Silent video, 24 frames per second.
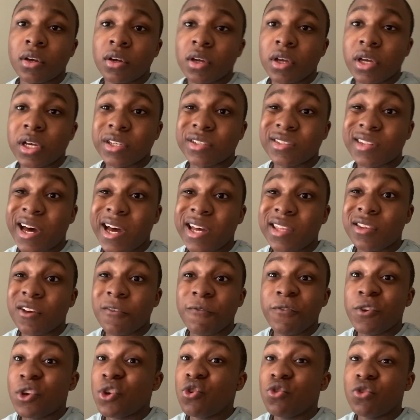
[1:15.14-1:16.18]
It's like the
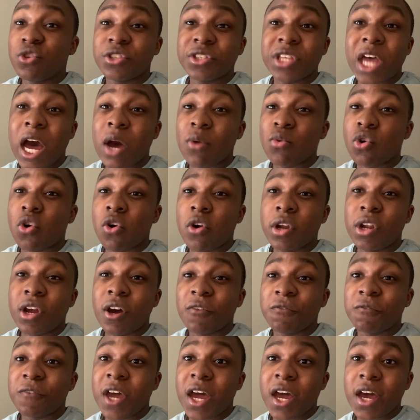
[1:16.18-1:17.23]
views stopped going
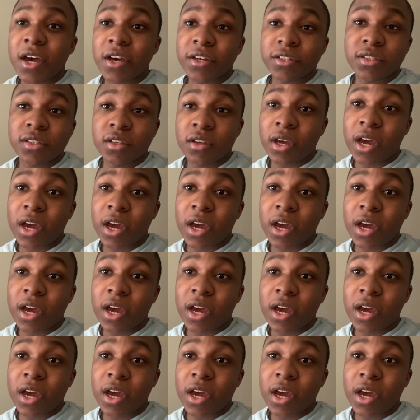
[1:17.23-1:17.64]
up fast.